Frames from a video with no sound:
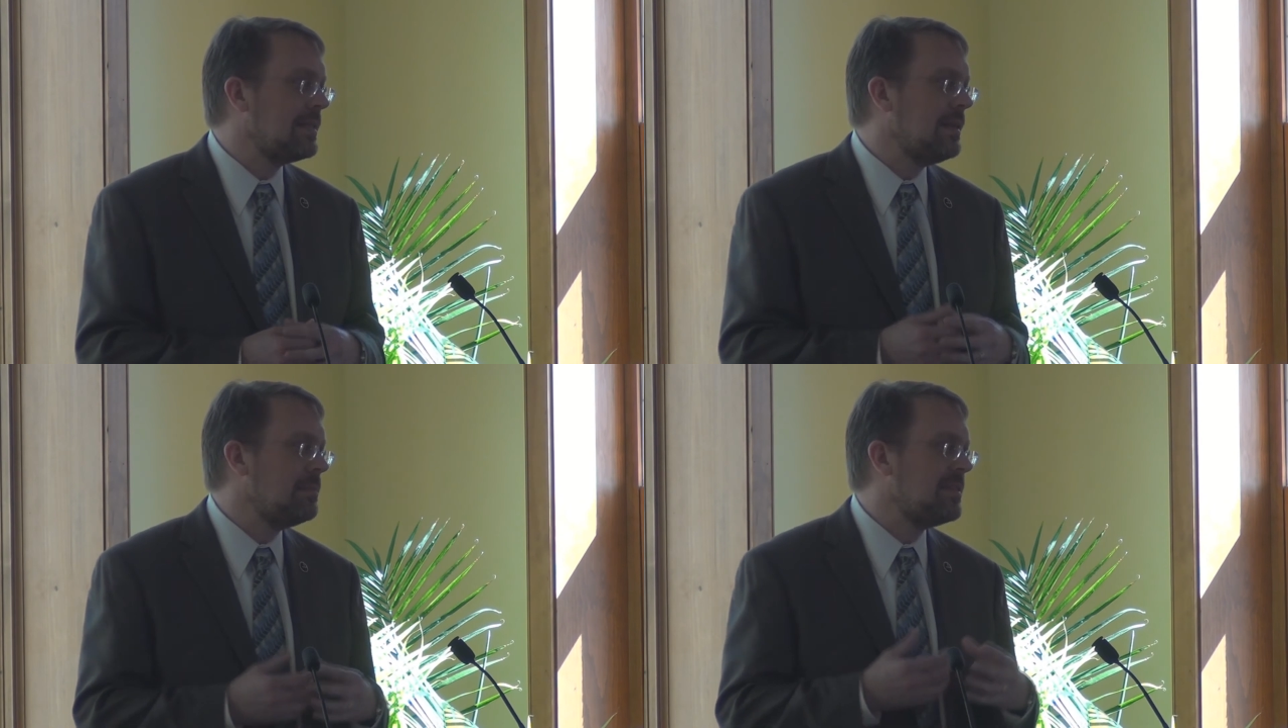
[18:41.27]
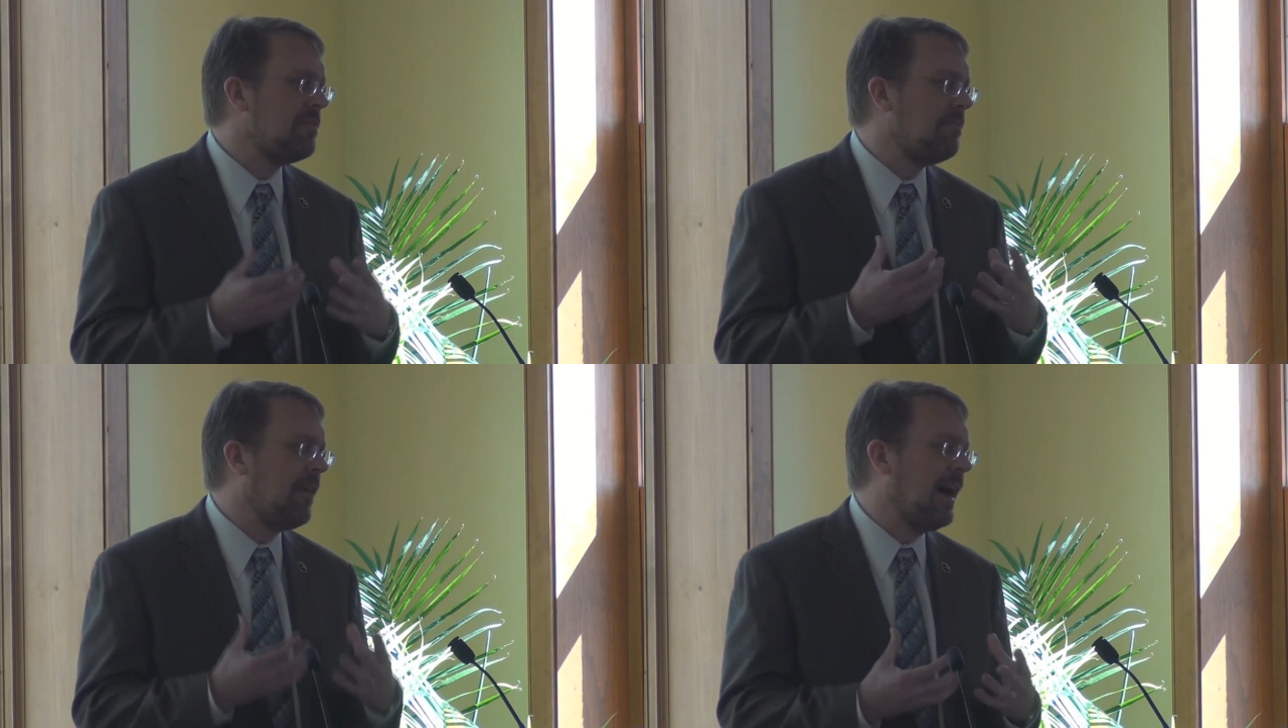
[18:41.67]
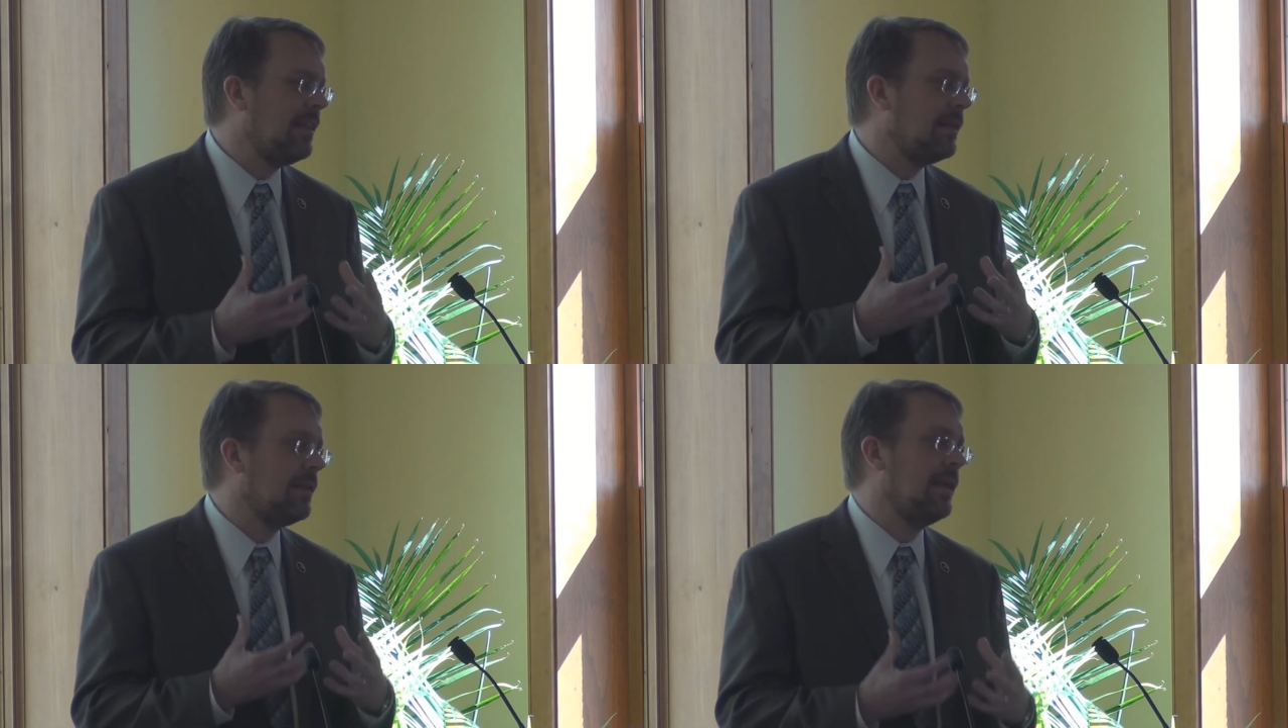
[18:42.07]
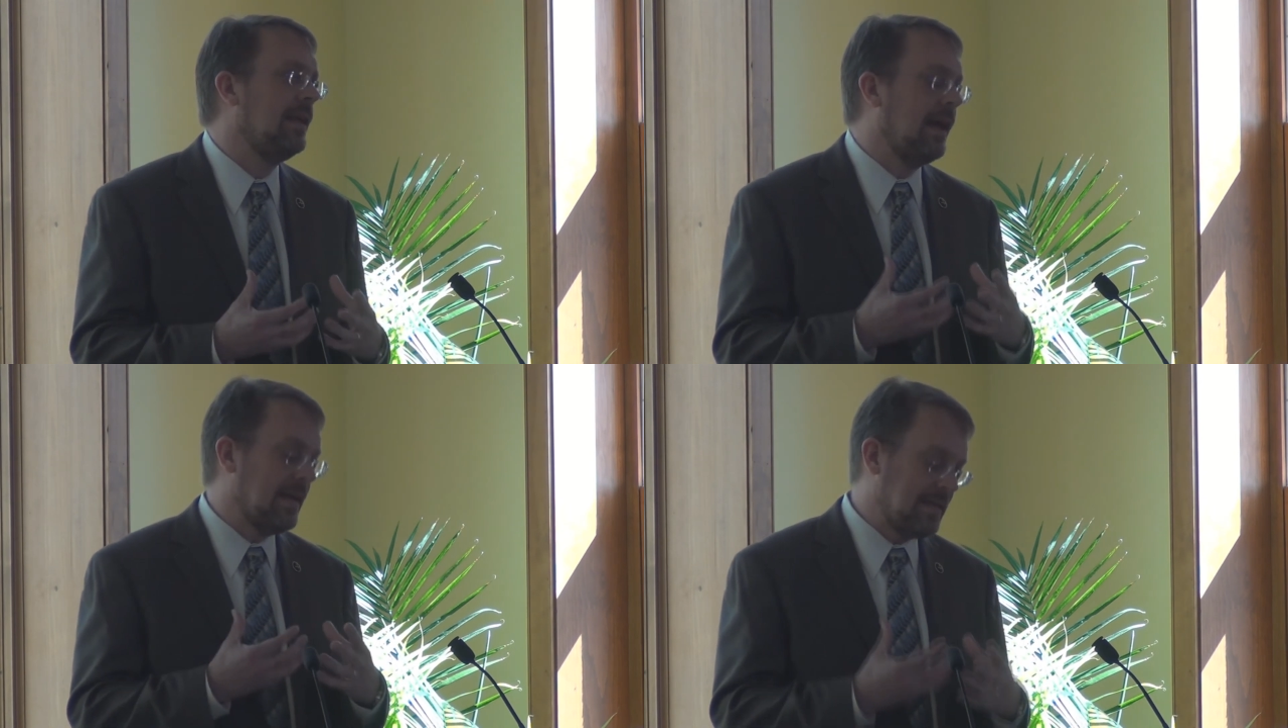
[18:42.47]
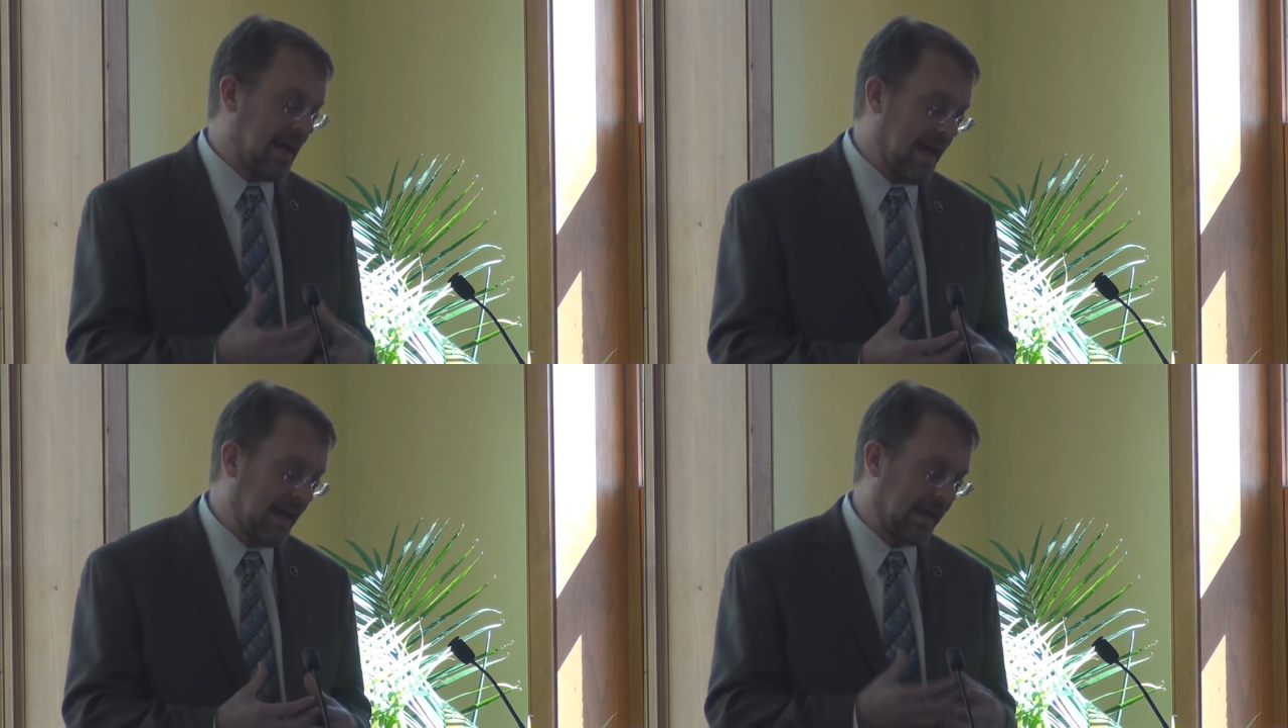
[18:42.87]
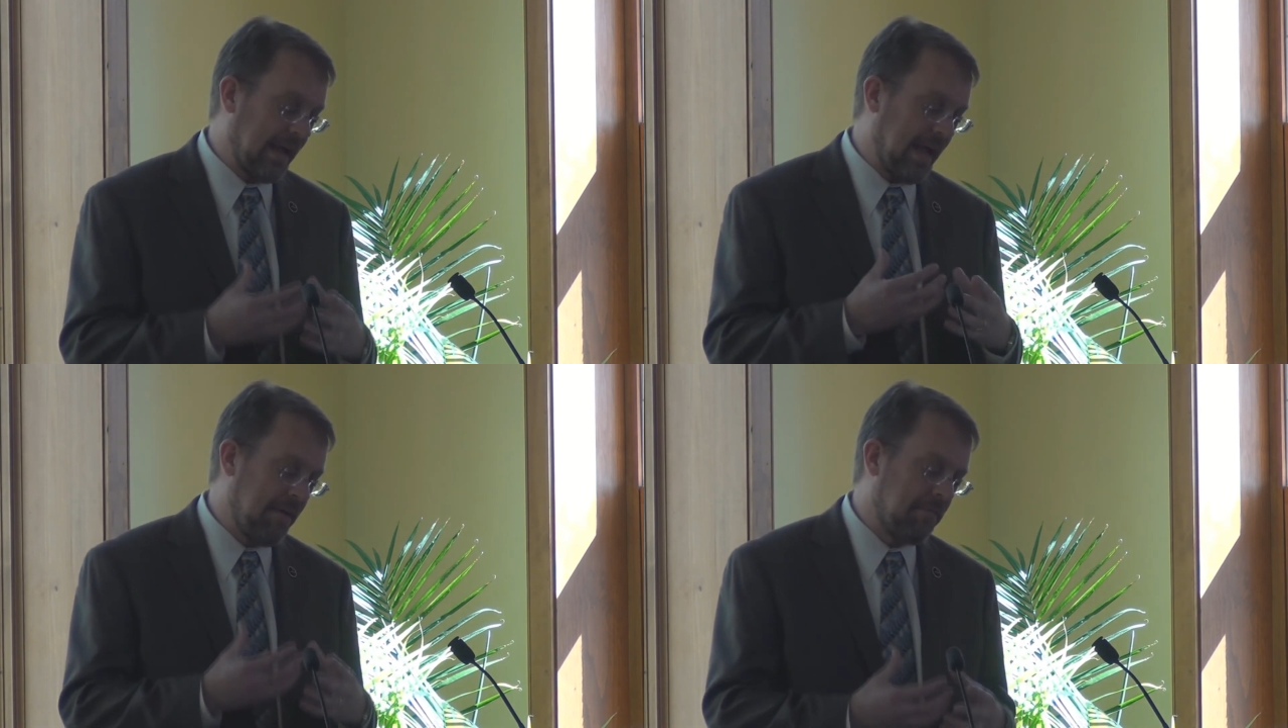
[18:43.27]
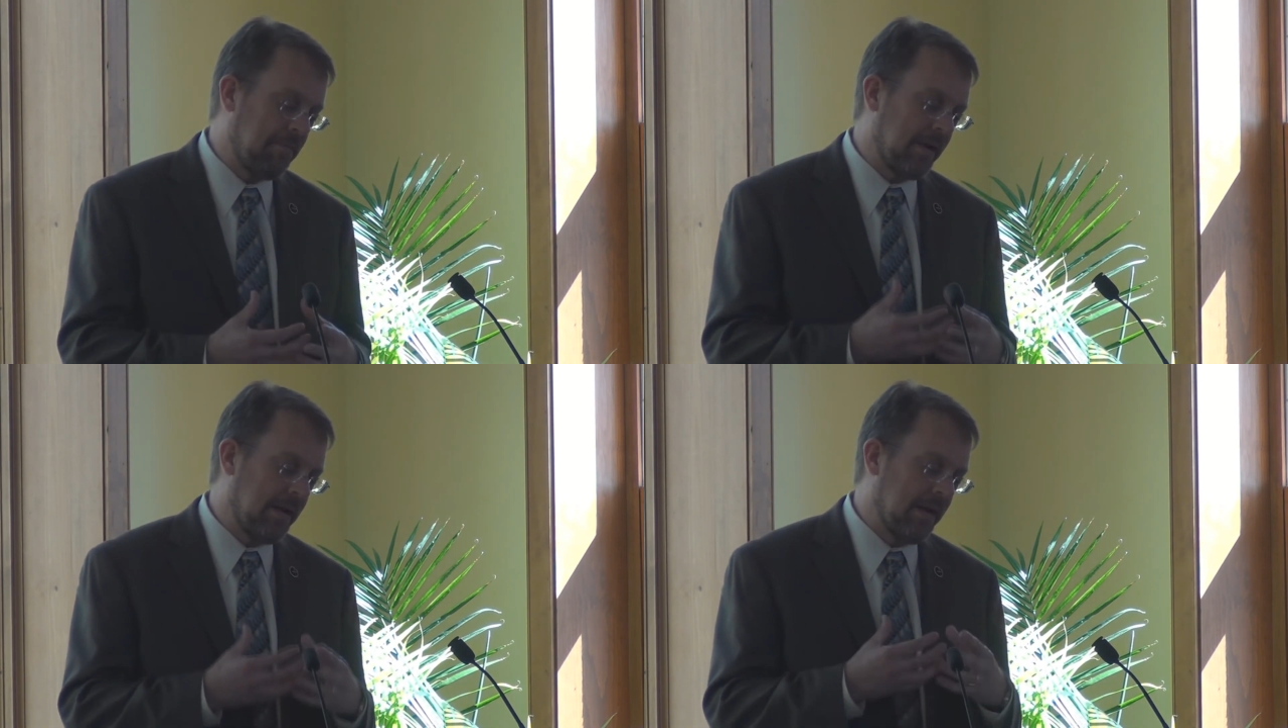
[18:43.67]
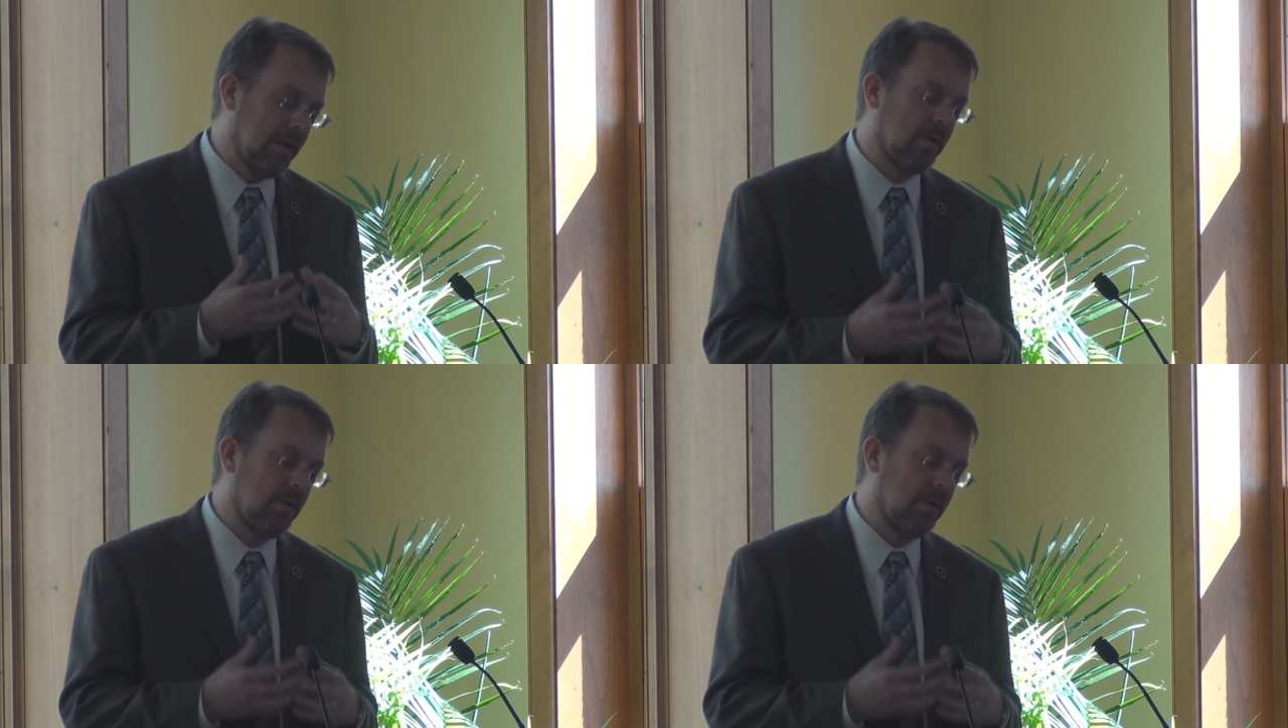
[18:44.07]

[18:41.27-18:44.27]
seems to violently attack every